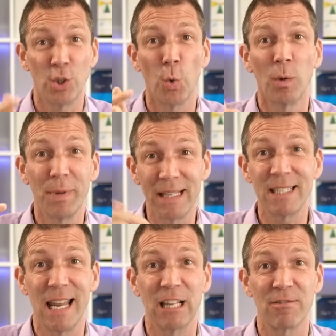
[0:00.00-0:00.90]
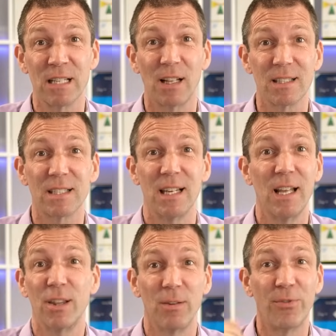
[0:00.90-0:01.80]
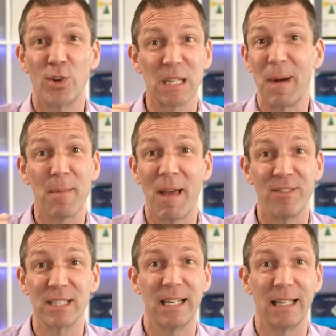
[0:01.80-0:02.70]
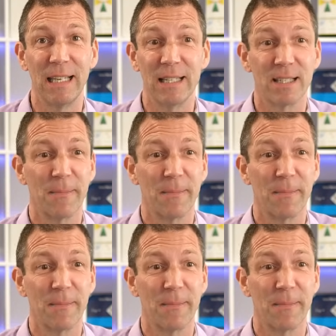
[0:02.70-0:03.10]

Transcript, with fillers: You will be seeing the results the first time I'm ever seeing these.